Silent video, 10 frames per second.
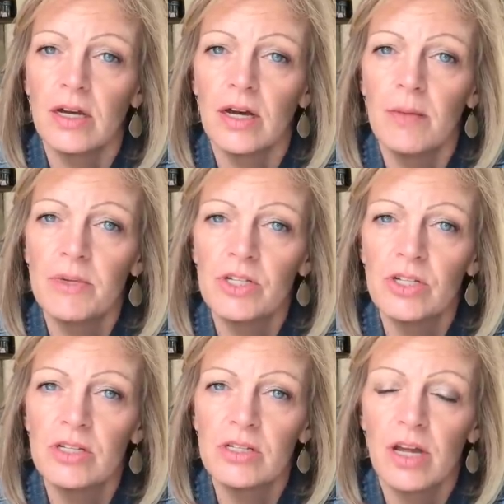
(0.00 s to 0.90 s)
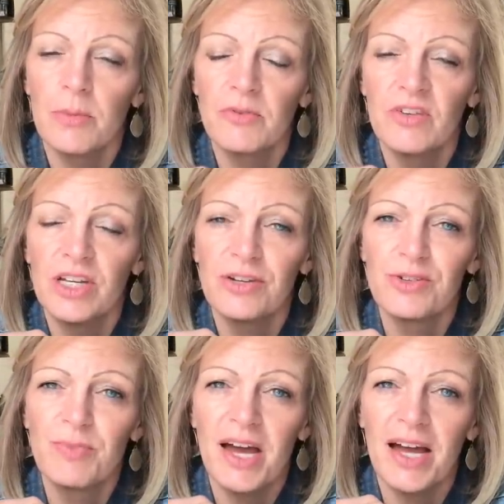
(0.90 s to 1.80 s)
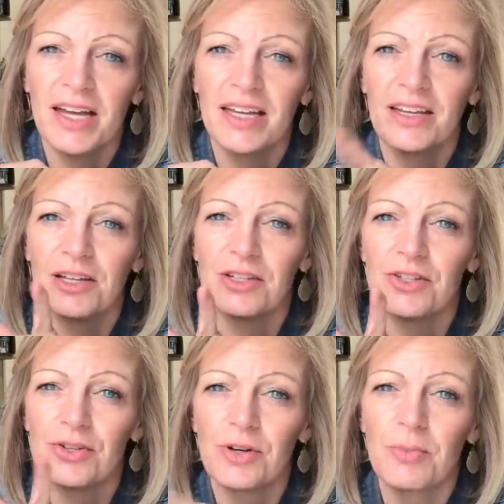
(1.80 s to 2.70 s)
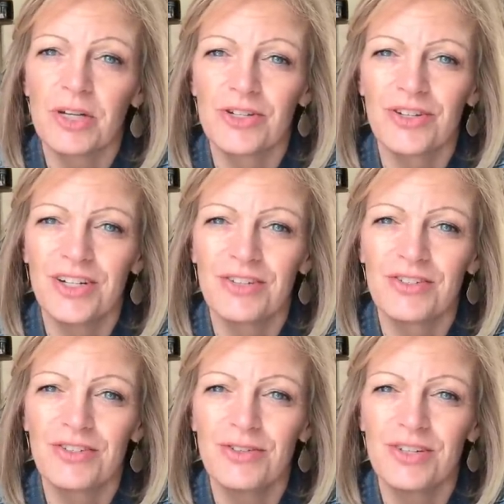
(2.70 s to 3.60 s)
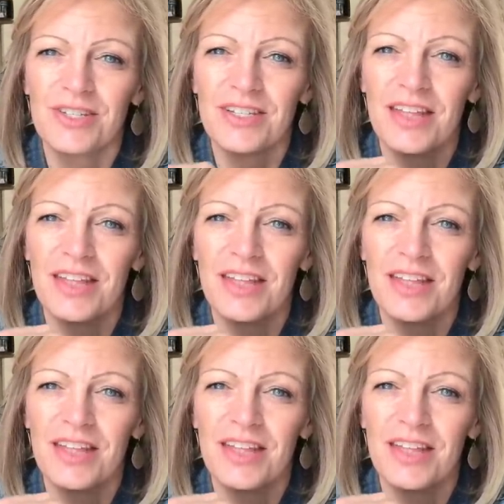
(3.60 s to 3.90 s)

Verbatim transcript: I mentioned this a couple videos back and I'll insert a picture here so you can see